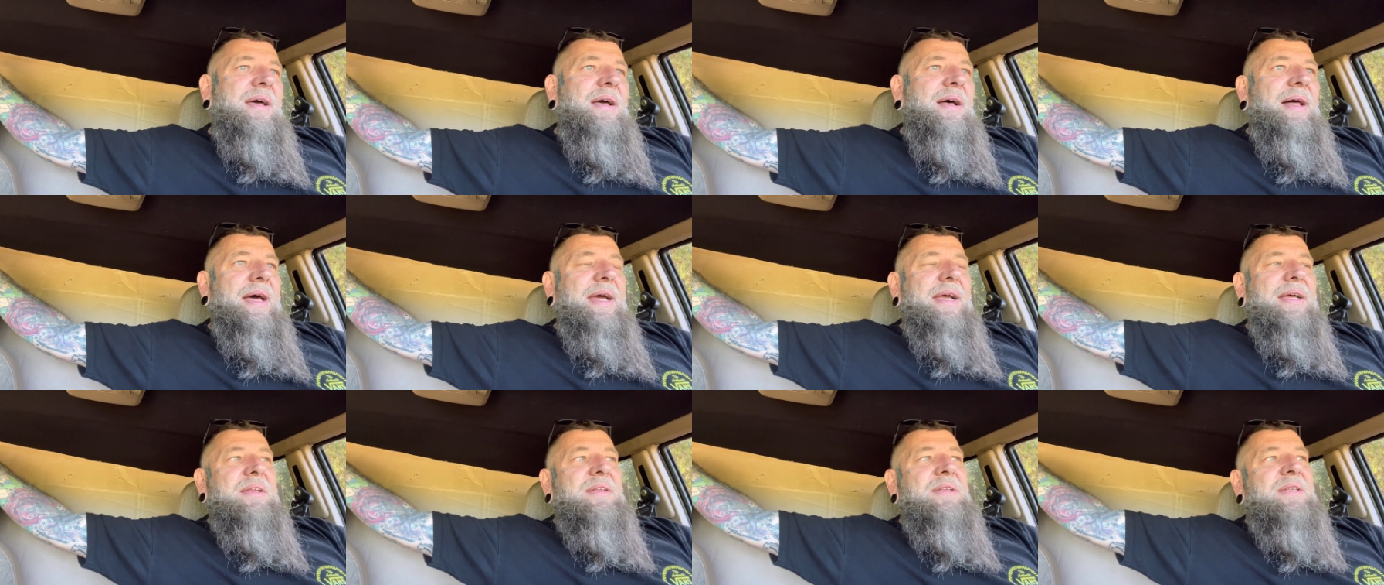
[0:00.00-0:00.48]

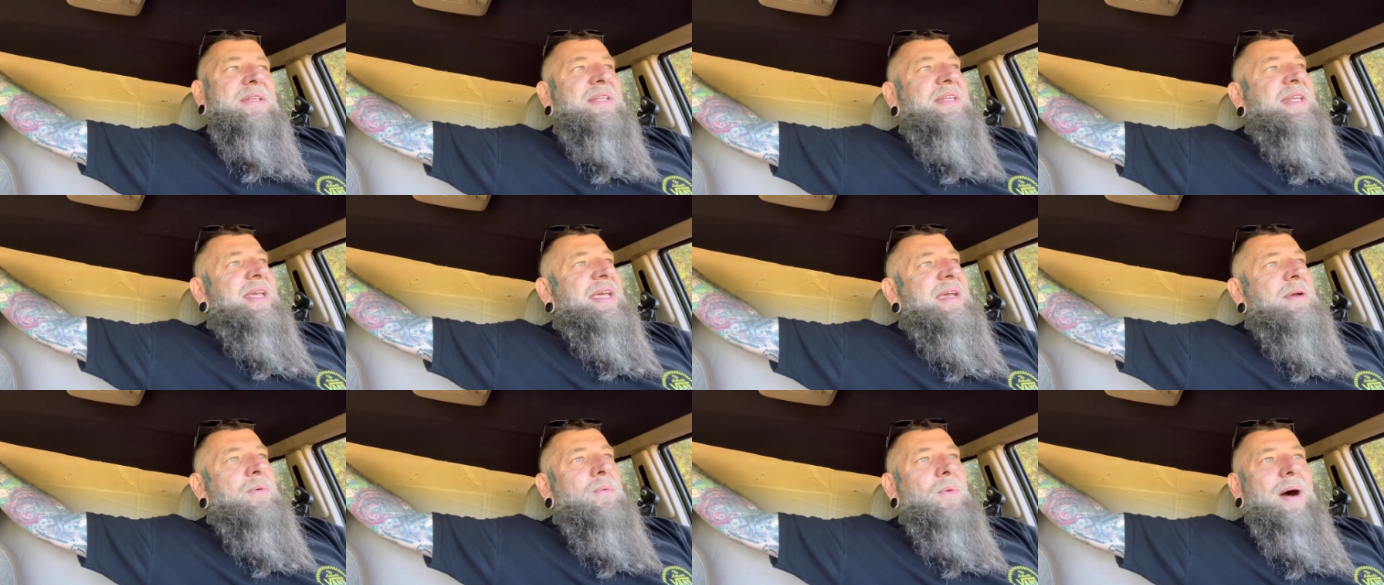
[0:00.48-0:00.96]
Like
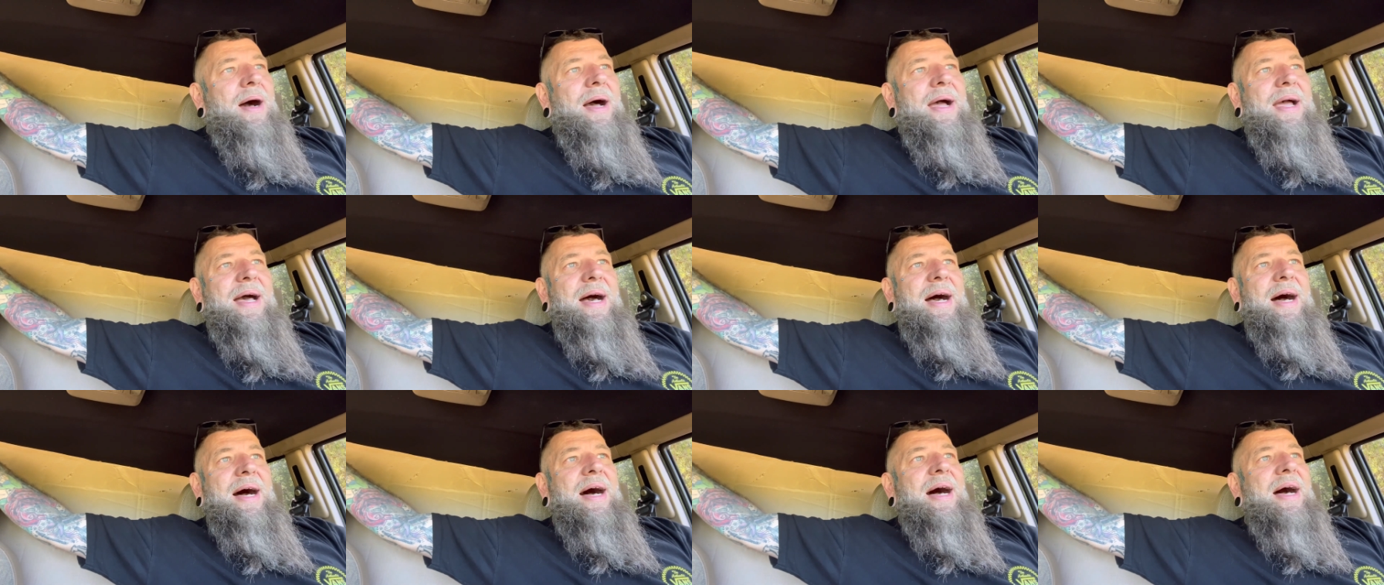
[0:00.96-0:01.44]

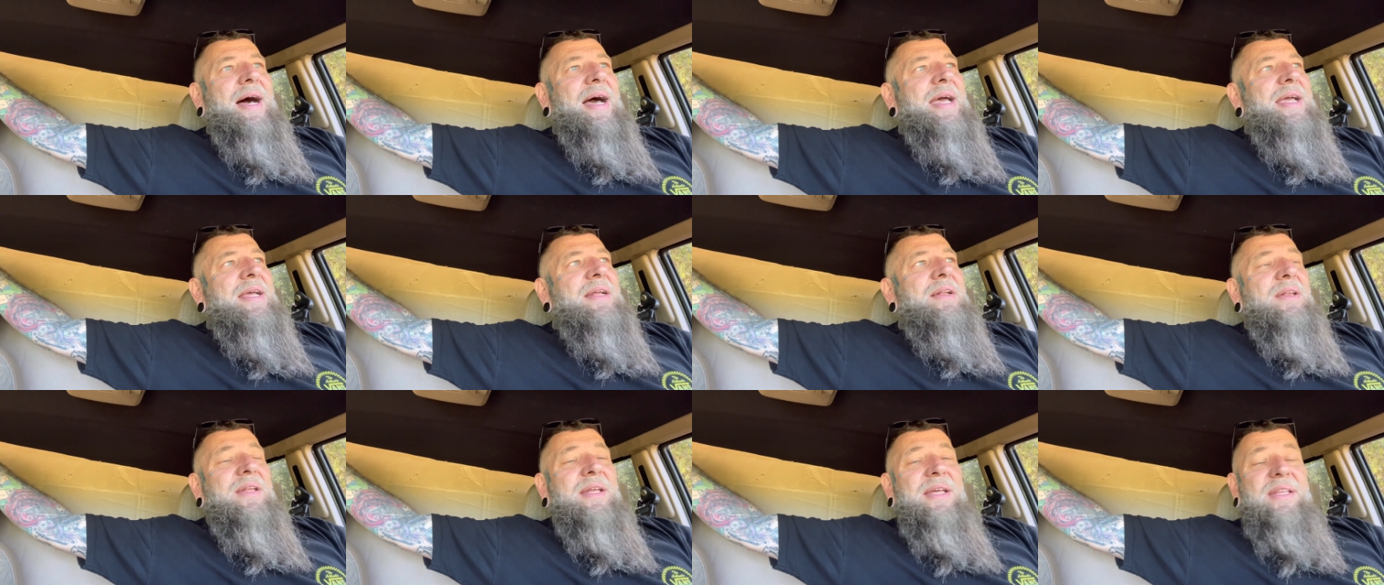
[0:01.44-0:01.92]

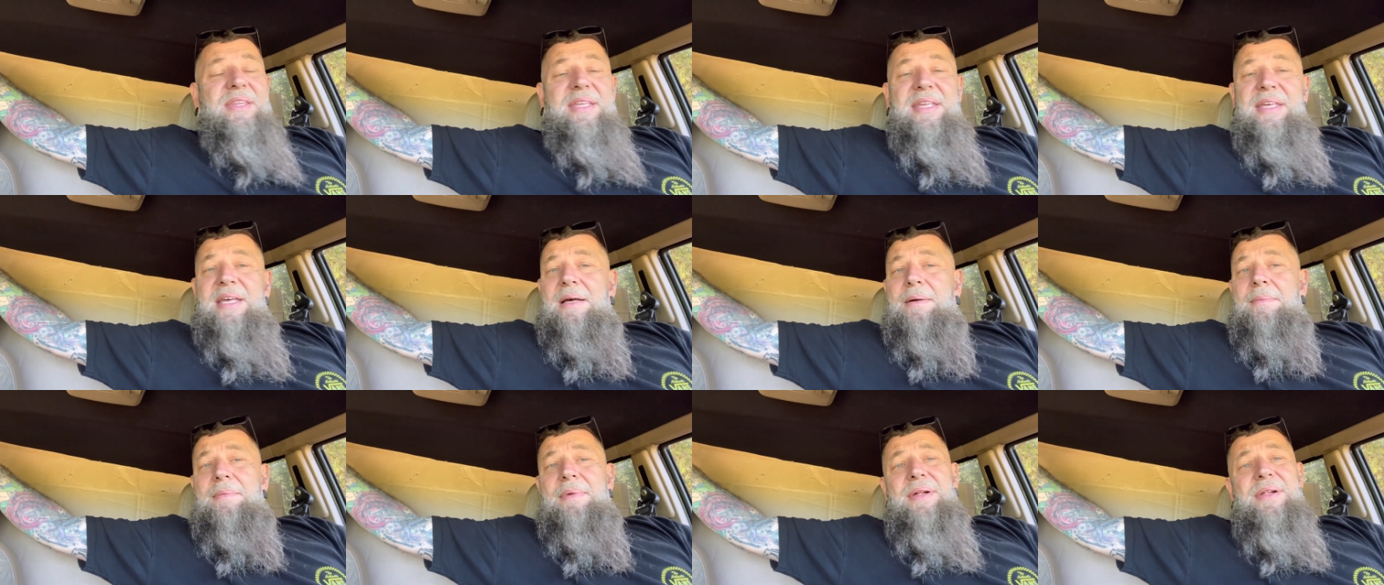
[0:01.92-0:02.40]
DIY
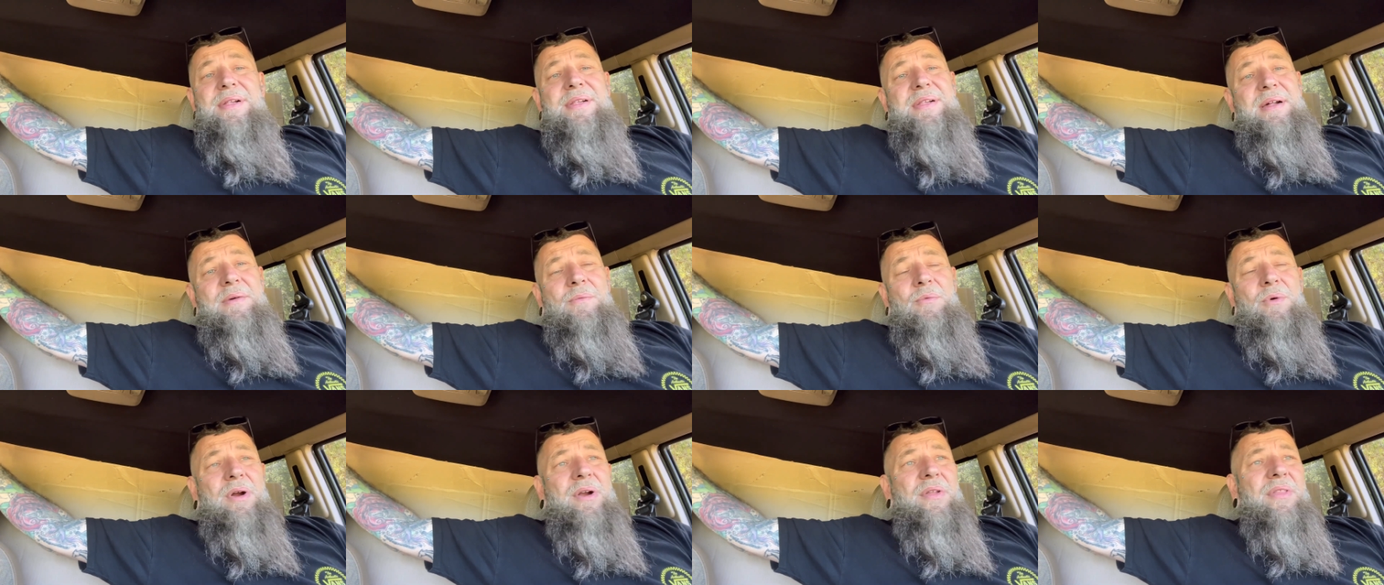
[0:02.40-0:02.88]
Lithium is
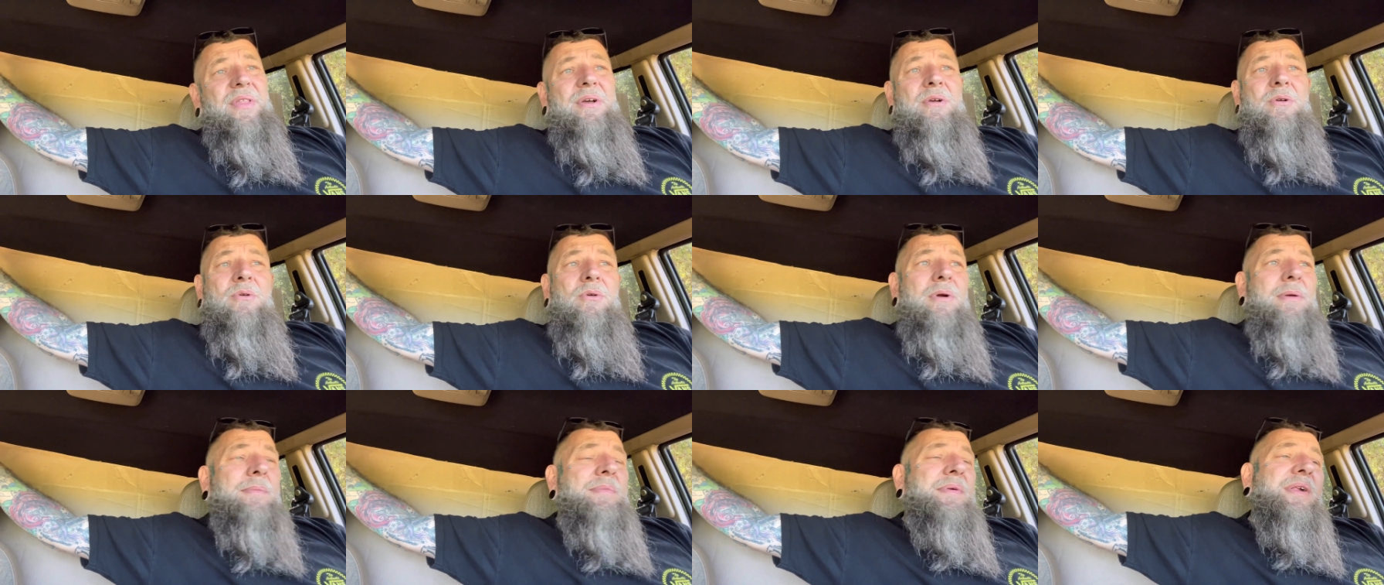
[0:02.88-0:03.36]
one of the
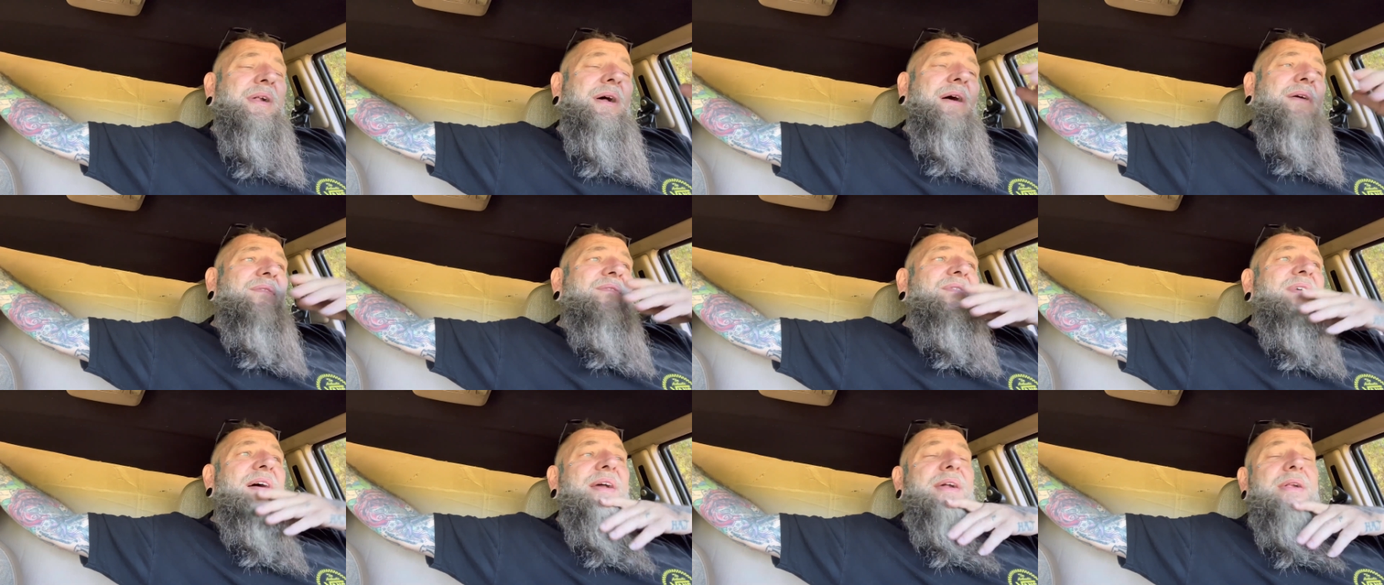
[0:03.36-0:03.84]
groups
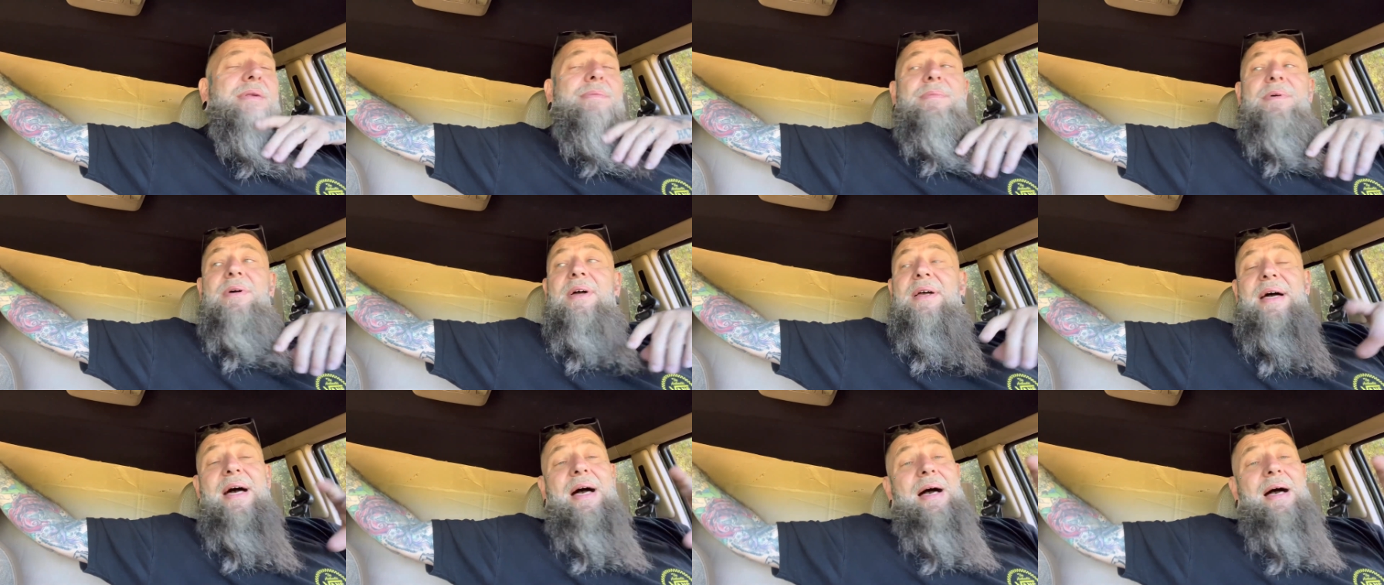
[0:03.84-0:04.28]
on Facebook.